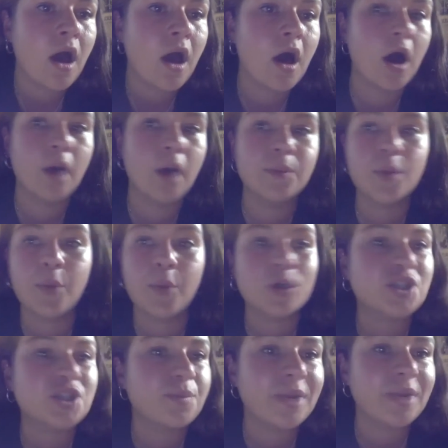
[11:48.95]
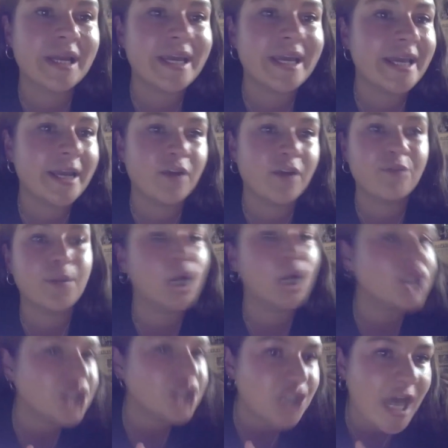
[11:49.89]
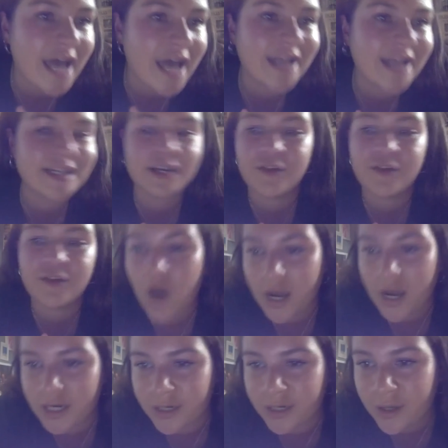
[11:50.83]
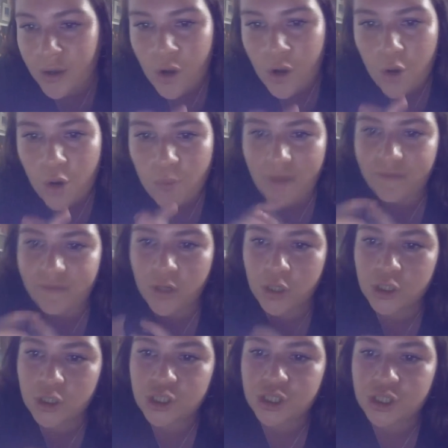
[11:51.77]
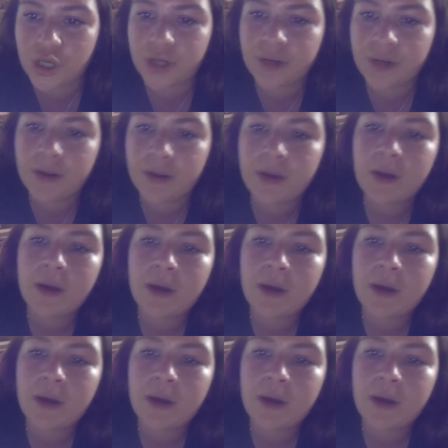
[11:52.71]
the possibility of bloodshed and a violent revolution.